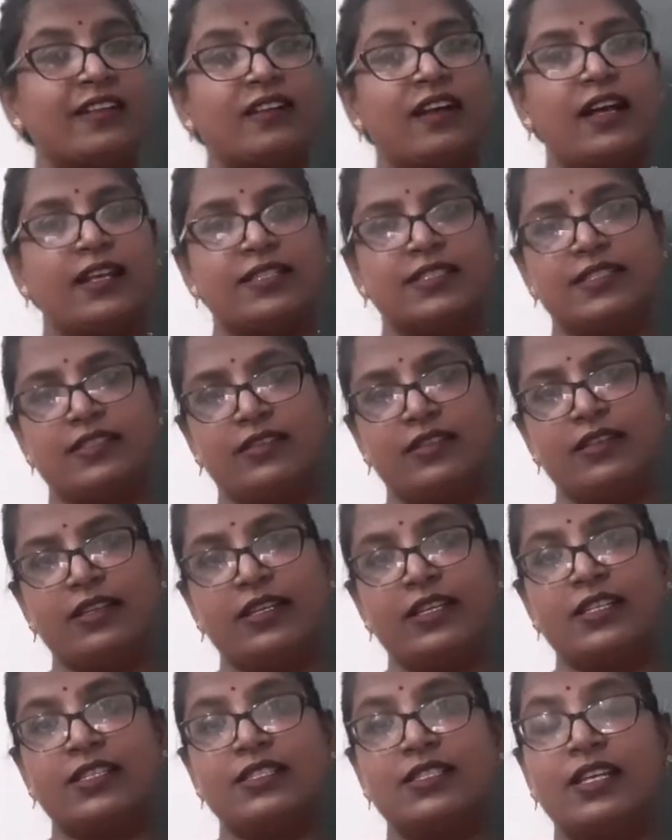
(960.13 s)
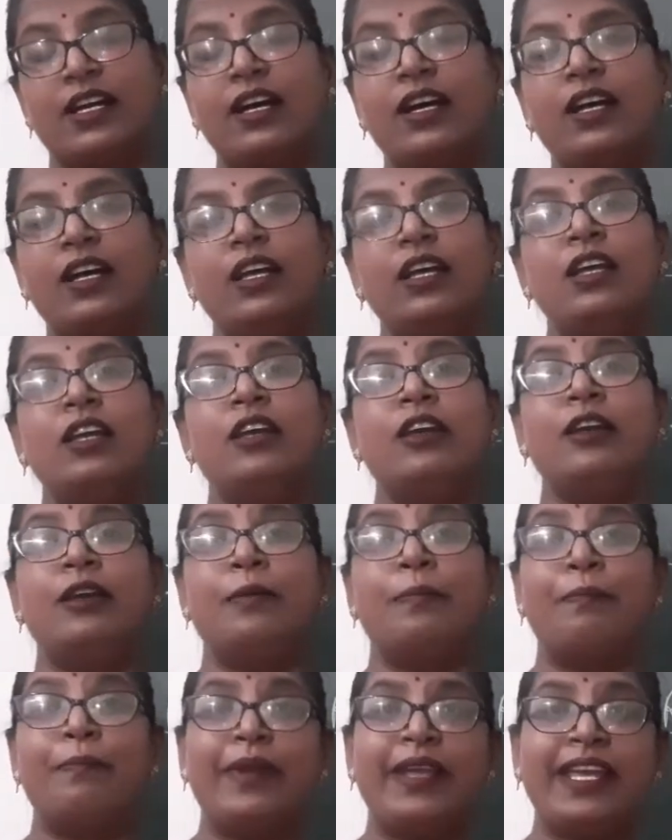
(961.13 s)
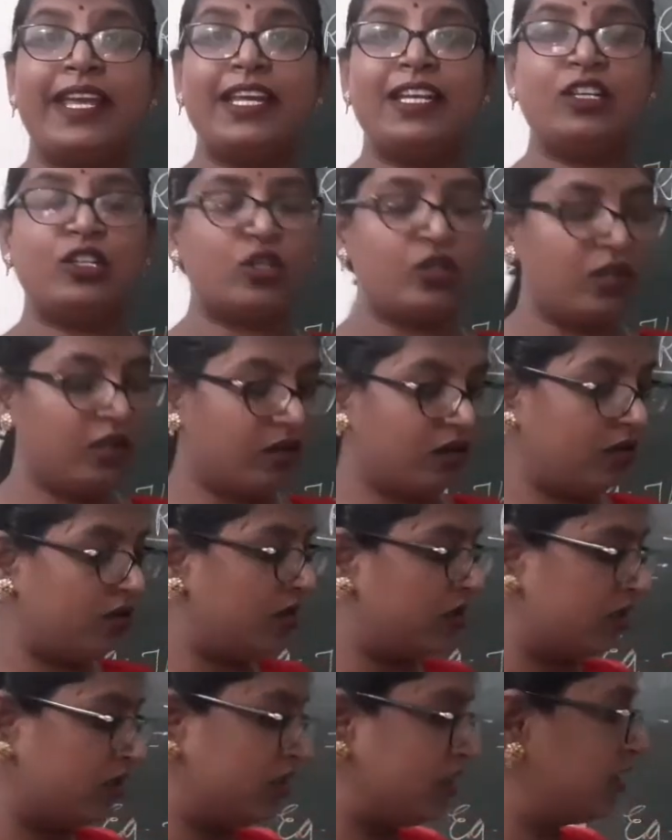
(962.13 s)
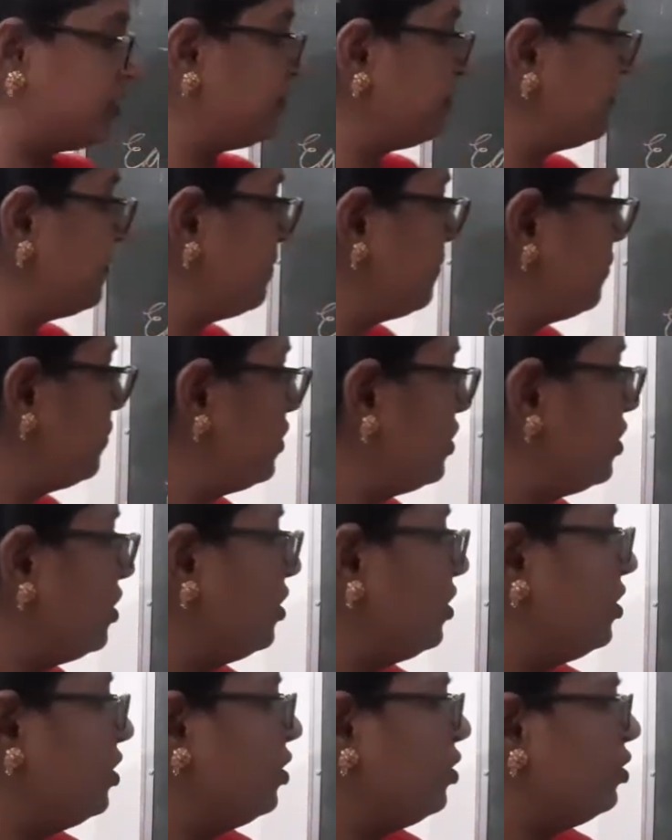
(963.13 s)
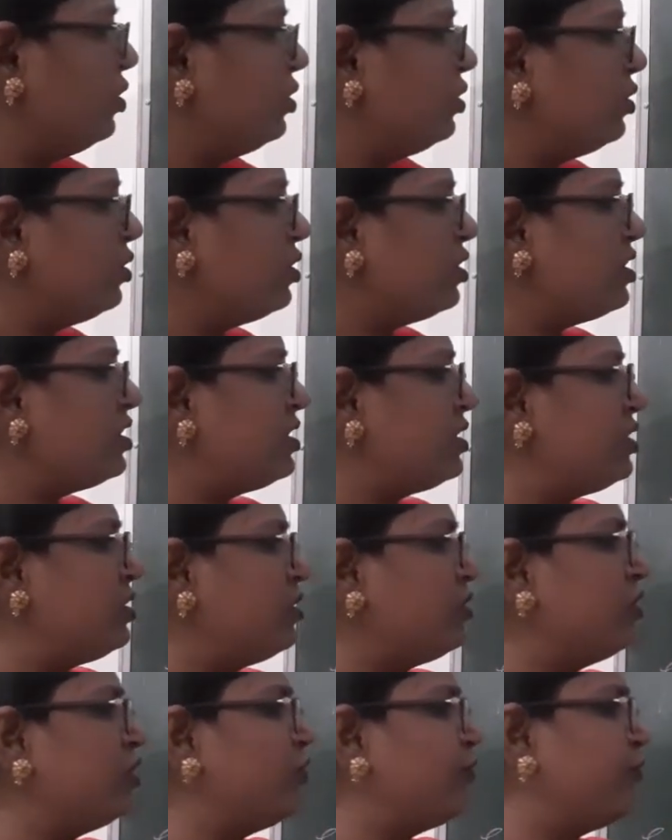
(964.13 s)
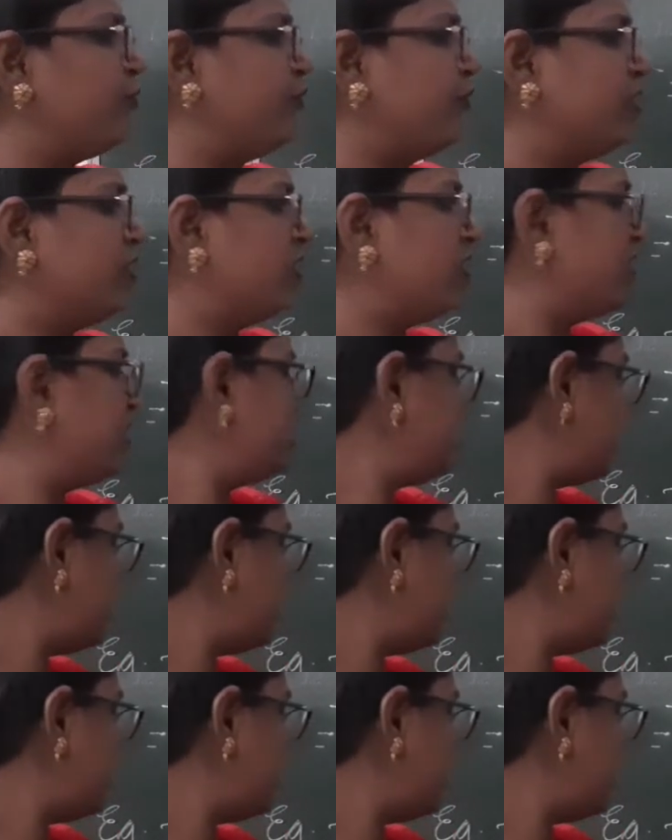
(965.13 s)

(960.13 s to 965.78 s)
cousin is a main clause. Who stood first